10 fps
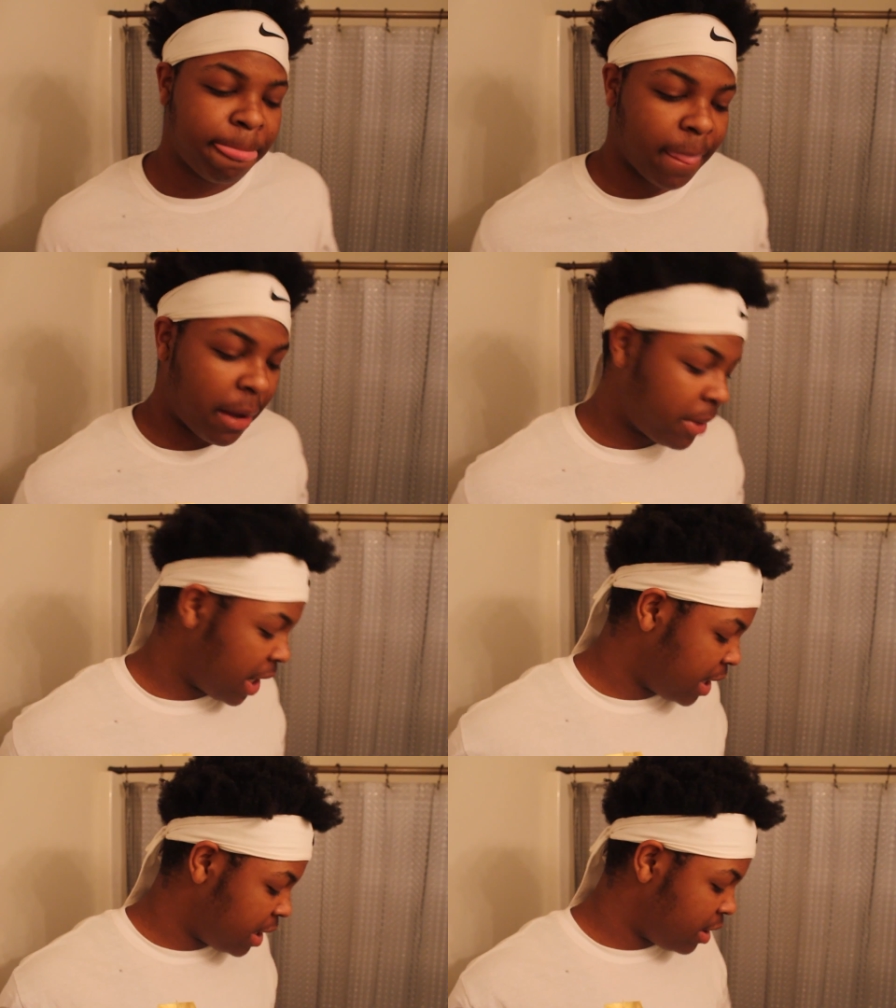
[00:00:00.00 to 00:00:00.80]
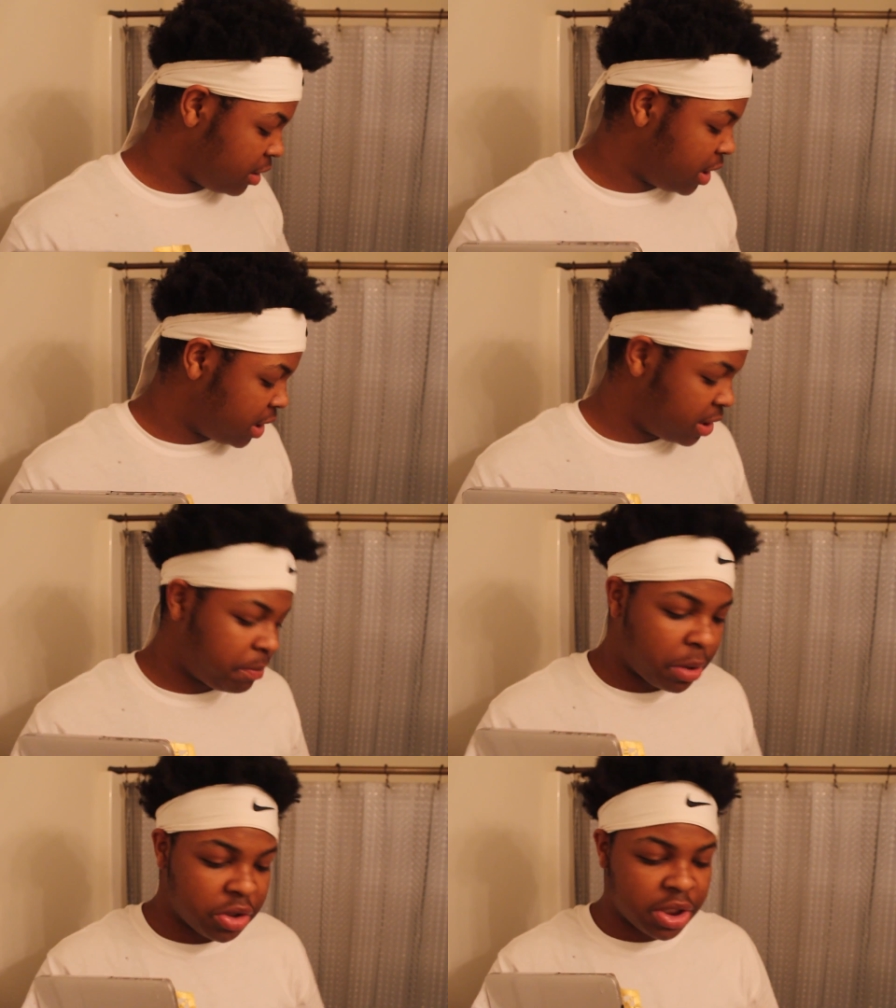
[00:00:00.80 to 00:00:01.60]
I'm gonna edit it on
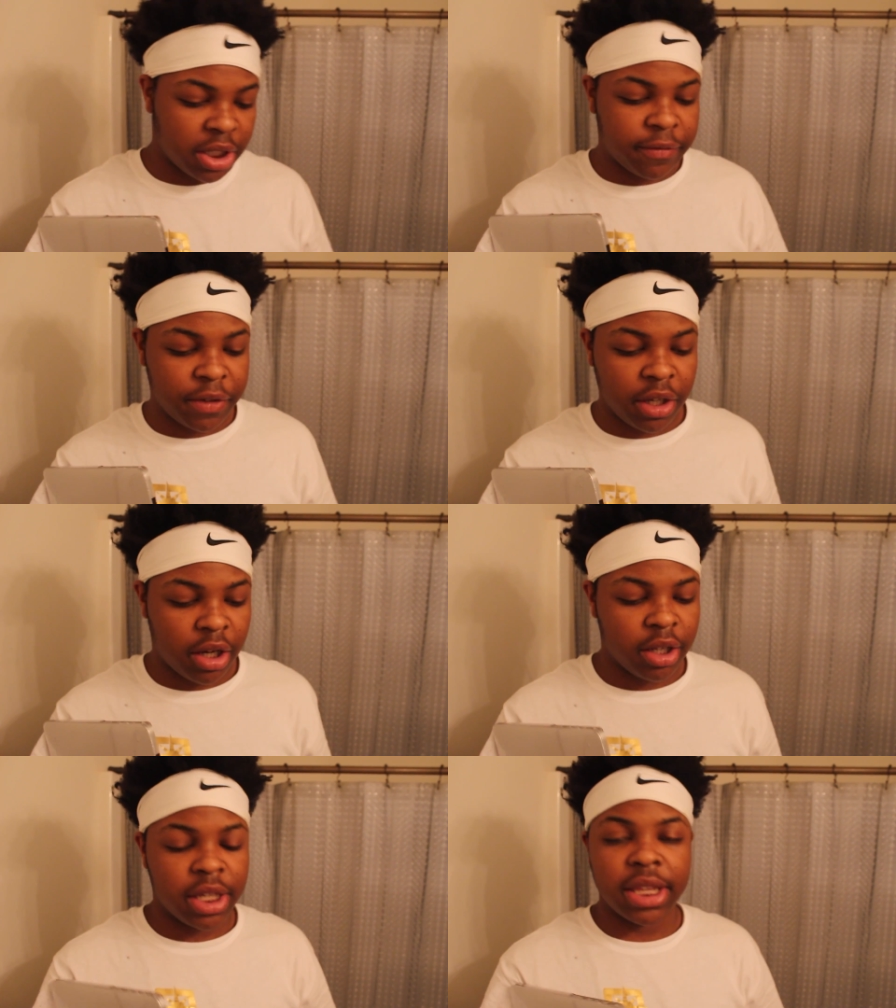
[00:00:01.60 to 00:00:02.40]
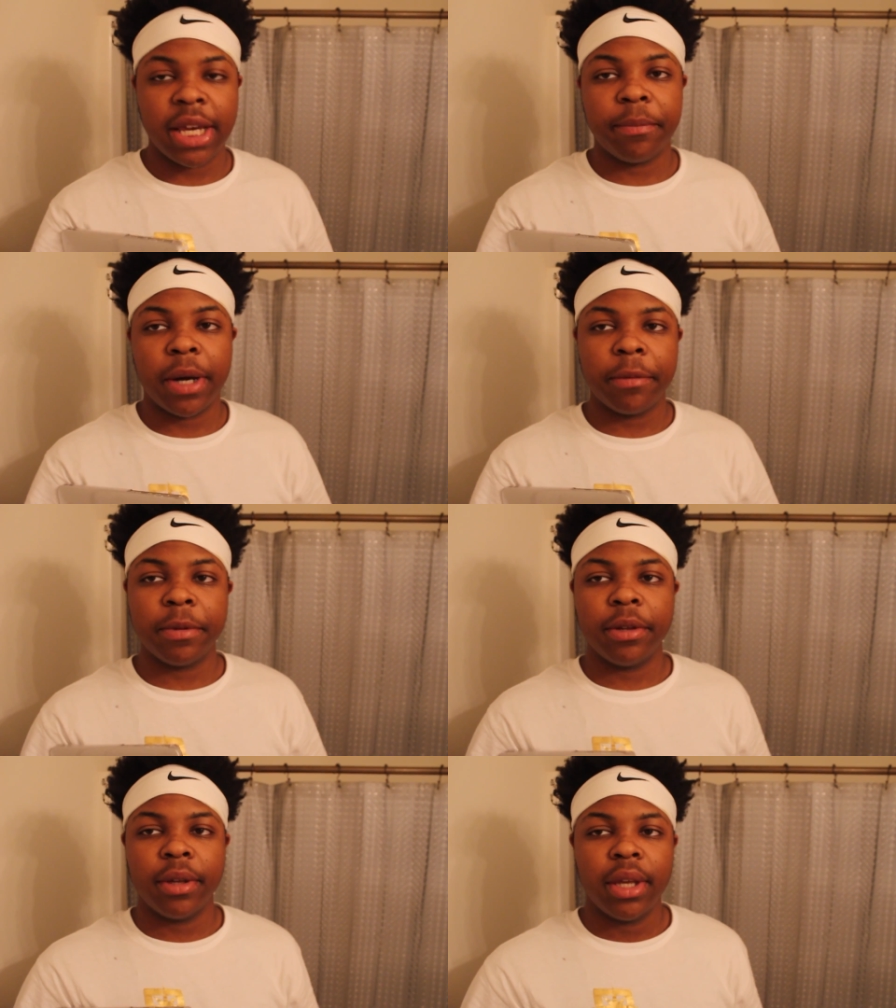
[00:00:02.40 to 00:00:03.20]
this, post it up for y'all, get that
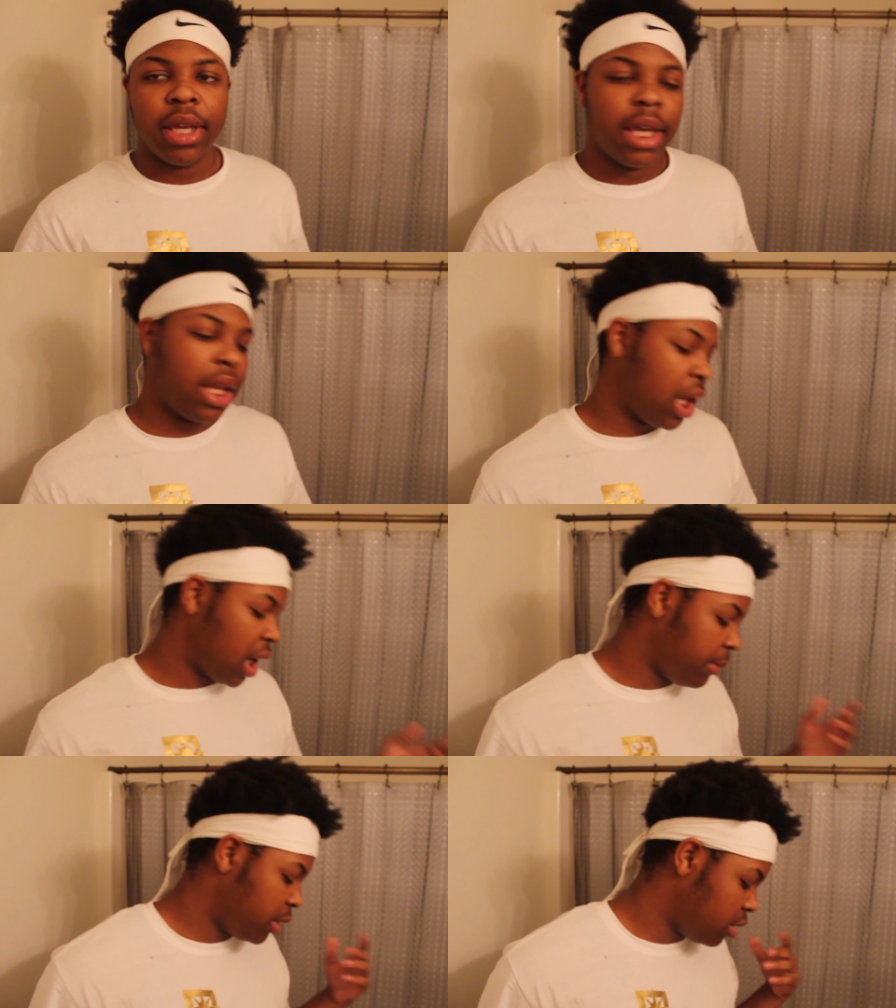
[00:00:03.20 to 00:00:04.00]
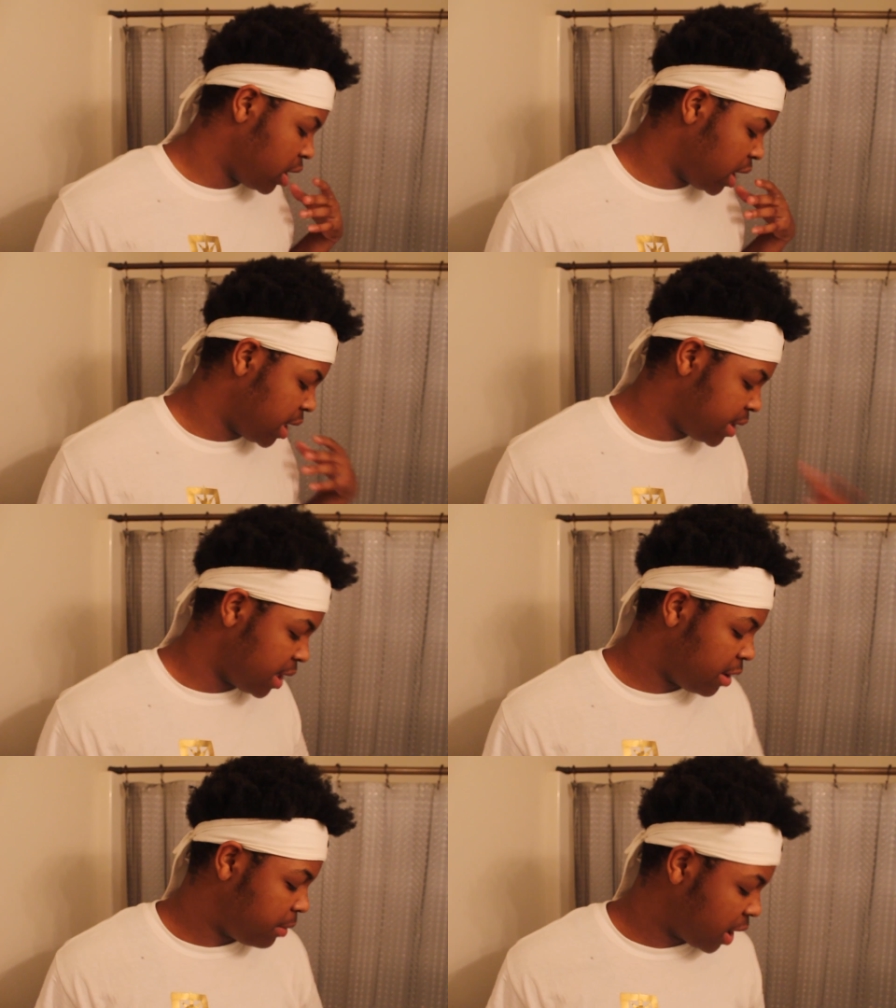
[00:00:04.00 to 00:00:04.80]
popping. And then I'm gonna go ahead,
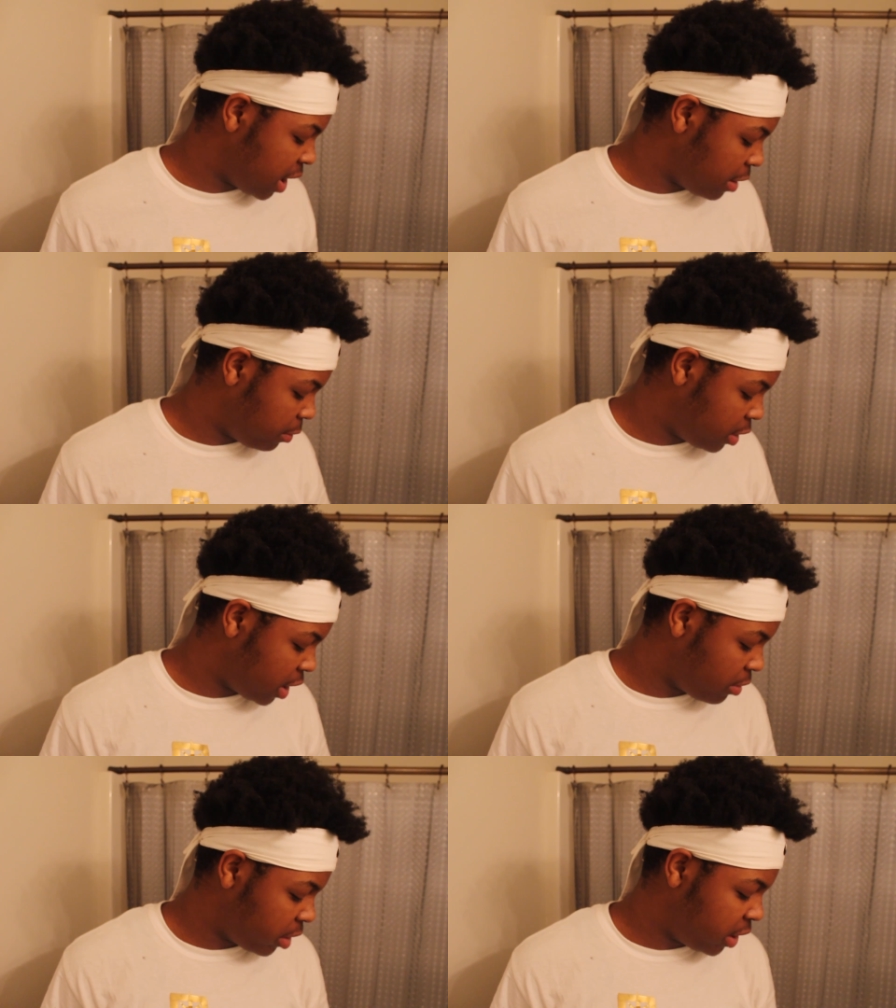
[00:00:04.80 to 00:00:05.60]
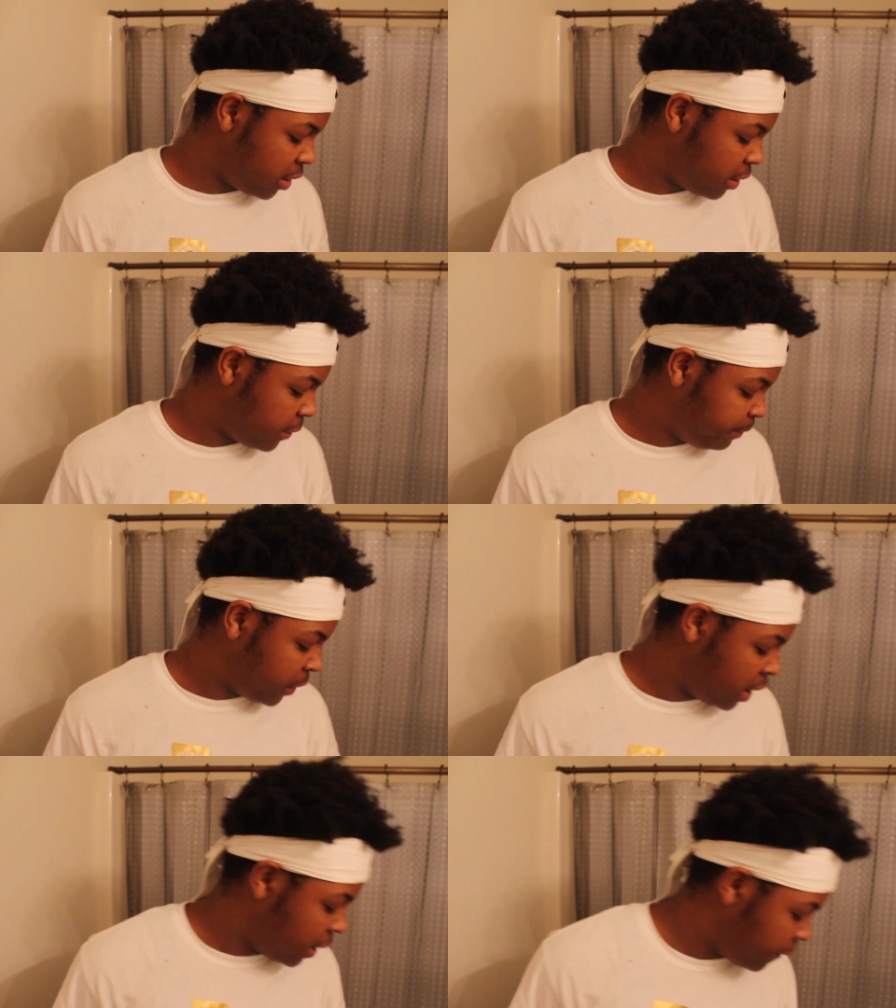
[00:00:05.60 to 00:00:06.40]
set up my camera and get ready to
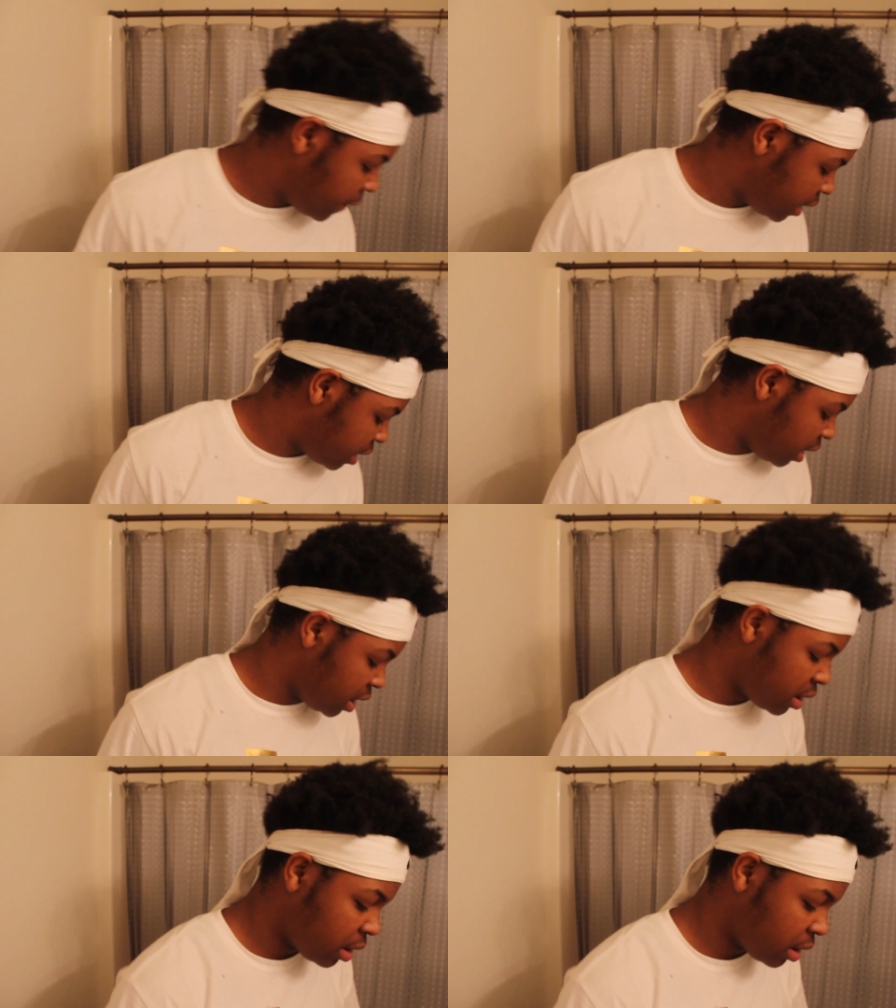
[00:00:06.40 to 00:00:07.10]
finish these,